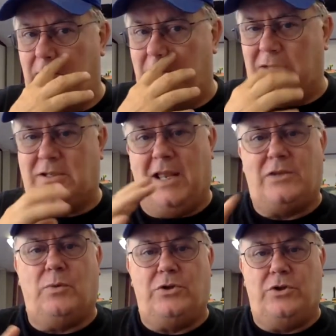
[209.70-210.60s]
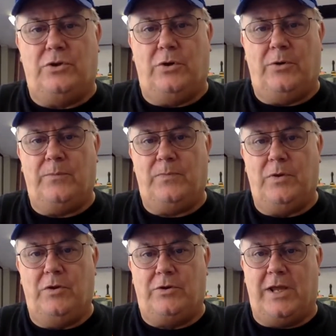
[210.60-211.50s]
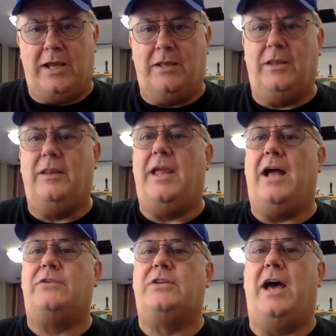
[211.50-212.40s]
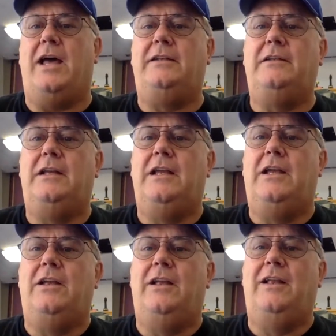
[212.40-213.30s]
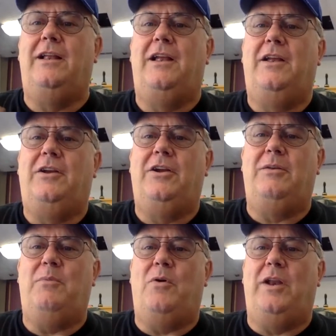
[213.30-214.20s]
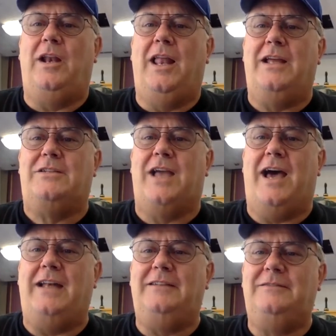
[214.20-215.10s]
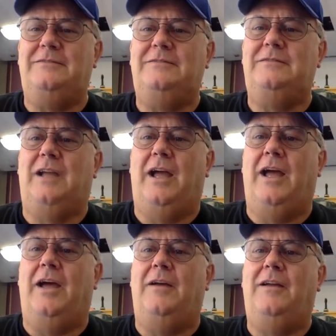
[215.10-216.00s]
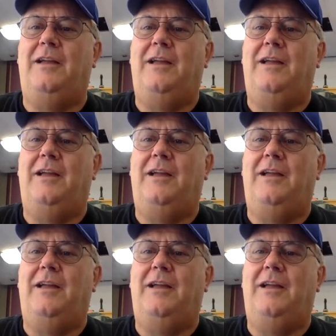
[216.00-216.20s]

basically that's what you're doing. You're taking the outside. Good morning, Lakeside. Well,